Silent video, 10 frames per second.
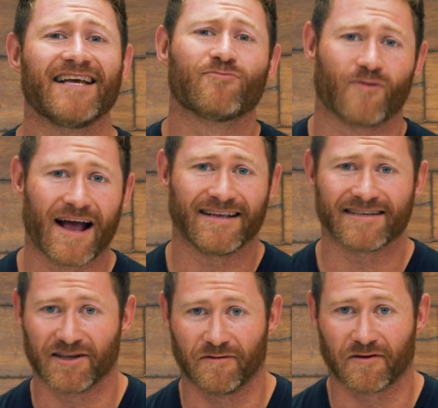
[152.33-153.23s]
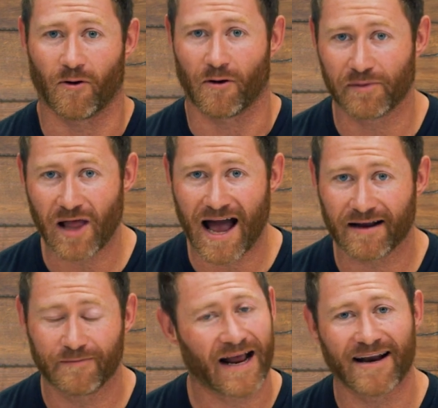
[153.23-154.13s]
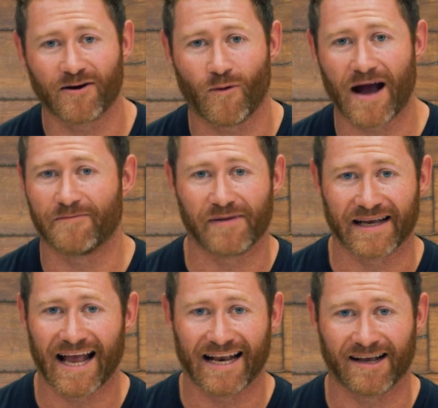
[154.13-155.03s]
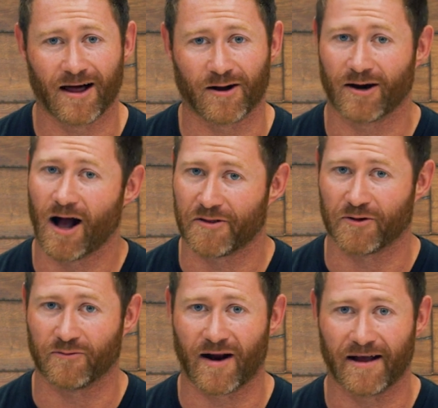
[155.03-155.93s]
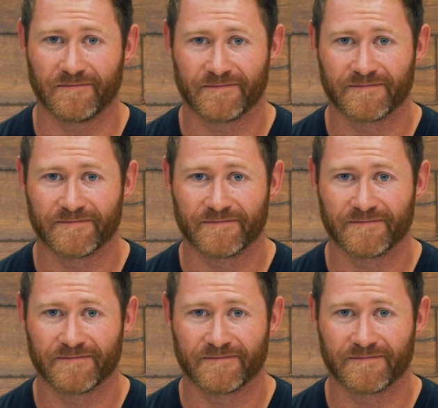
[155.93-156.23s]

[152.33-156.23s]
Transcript: in red, silver, or black, but I don't know why you'd pick any color other than red.